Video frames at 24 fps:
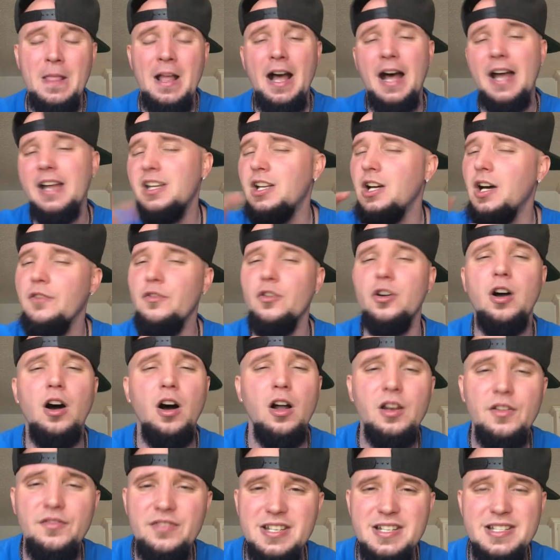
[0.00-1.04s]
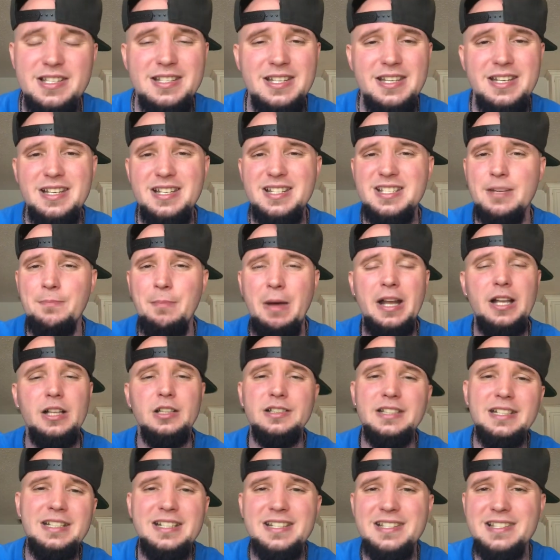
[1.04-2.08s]
I cover all of these things in my
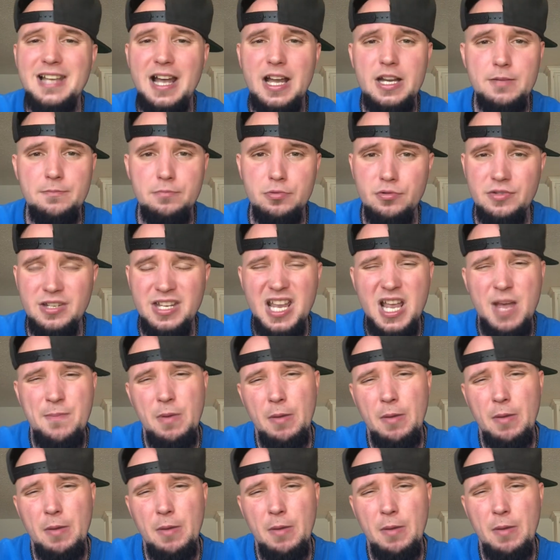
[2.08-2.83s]
Elite Anxiety Bootcamp.